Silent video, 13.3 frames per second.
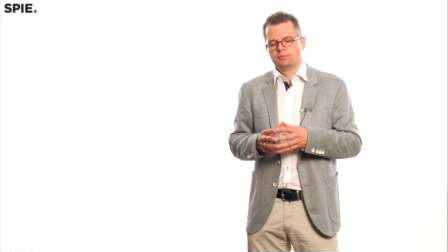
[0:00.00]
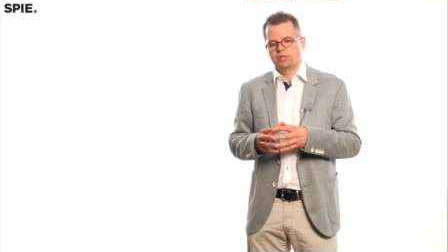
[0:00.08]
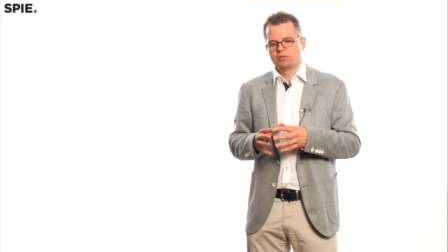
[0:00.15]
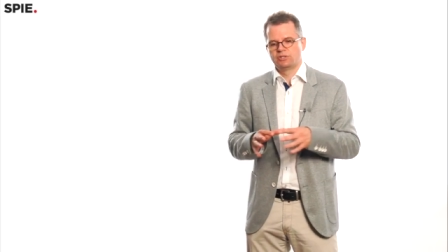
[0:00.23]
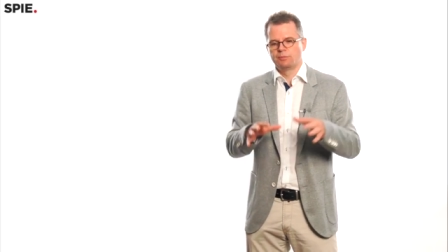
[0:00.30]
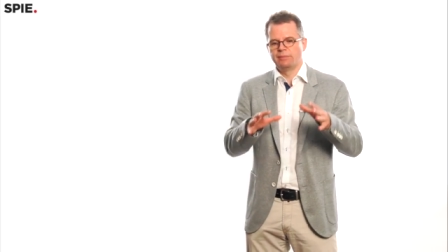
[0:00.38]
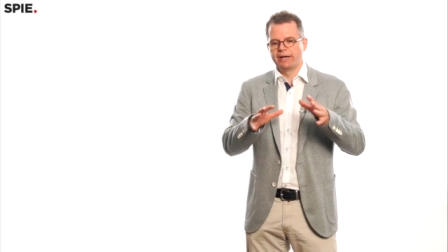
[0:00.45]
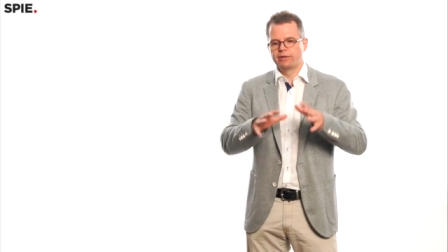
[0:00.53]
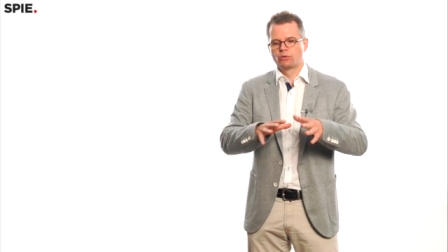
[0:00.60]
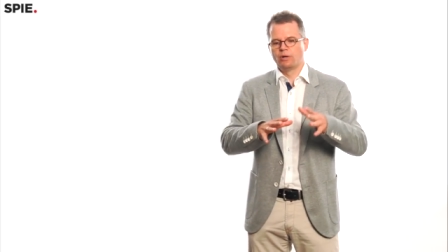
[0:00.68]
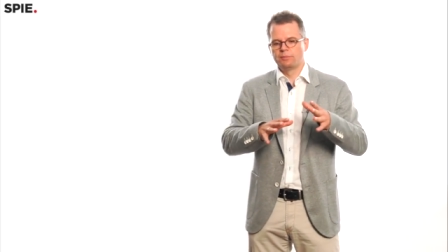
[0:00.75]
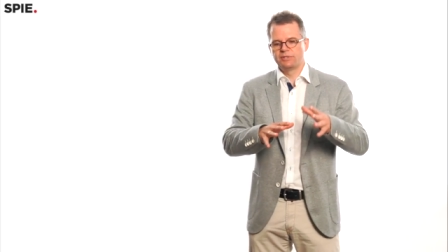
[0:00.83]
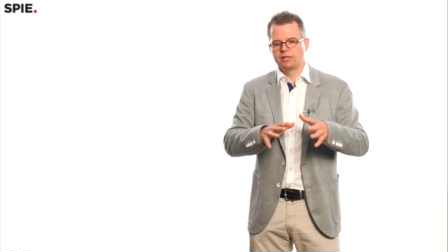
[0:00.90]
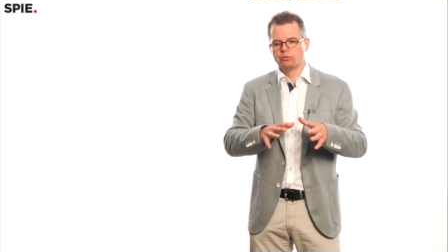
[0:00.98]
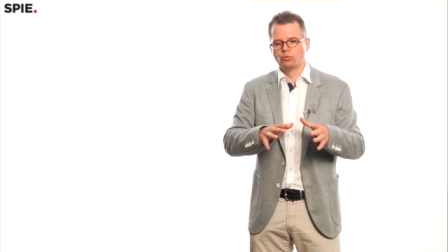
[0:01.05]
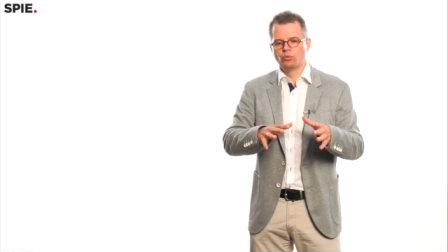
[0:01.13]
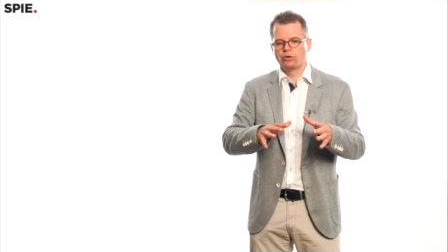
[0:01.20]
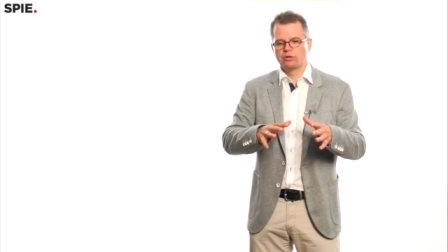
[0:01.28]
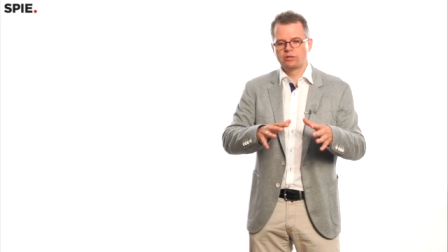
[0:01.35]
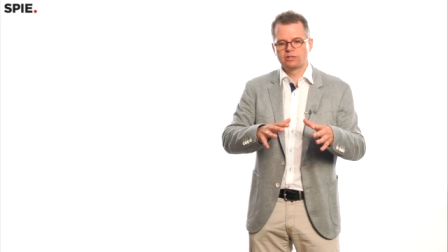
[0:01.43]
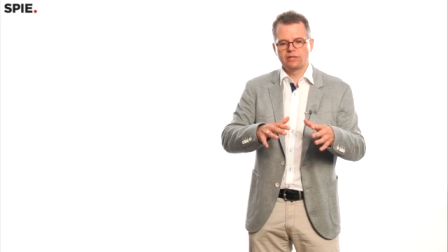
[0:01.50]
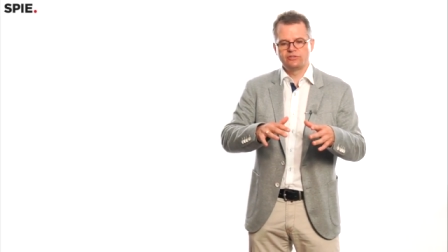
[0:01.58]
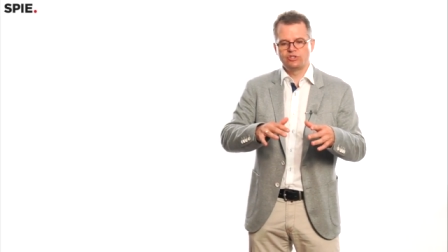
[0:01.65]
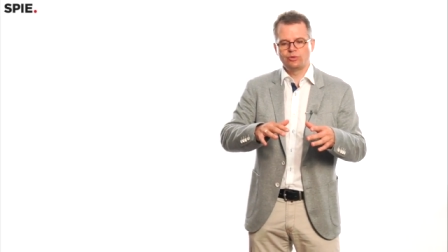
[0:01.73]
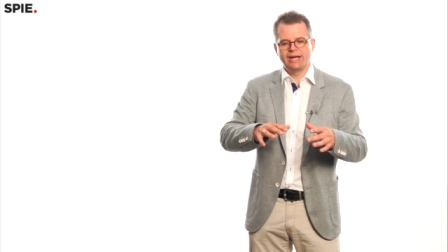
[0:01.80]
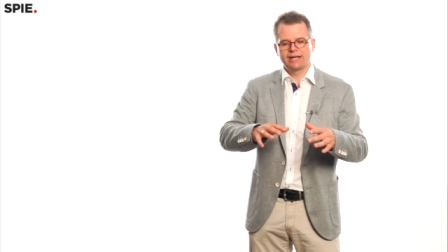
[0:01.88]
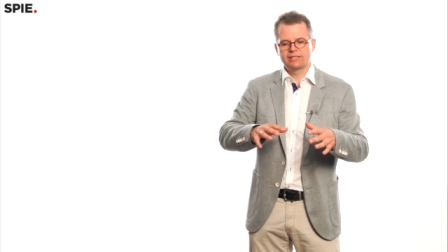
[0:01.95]
Because the micro optical world
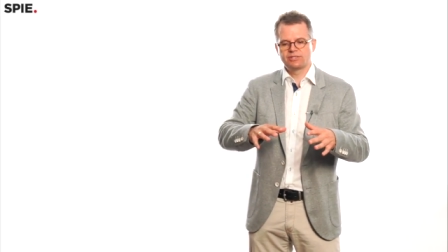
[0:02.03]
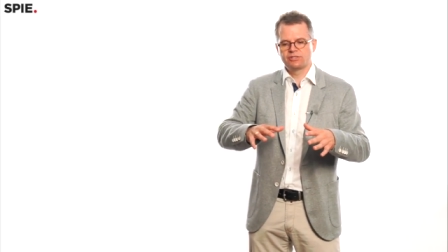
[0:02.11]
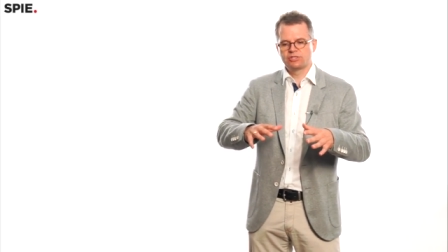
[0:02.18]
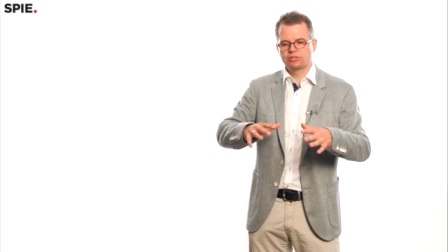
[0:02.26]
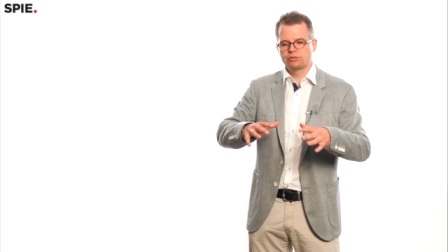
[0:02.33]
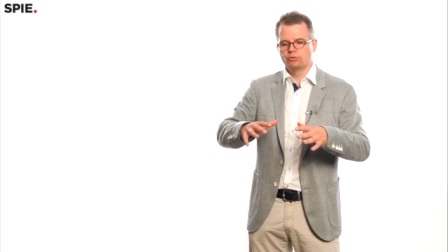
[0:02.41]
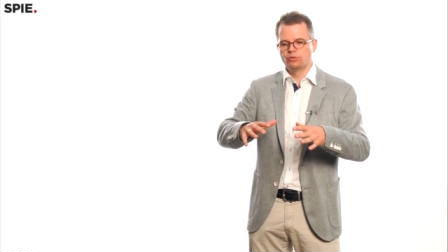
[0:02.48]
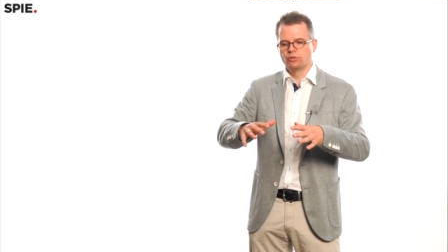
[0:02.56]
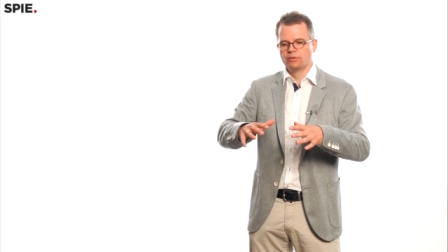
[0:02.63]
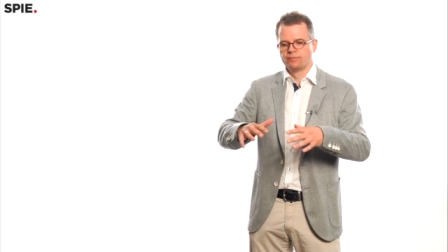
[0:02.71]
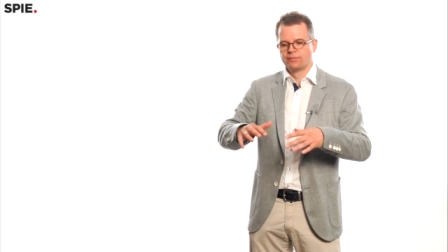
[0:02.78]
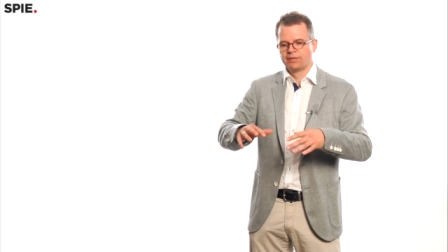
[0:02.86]
gives you access to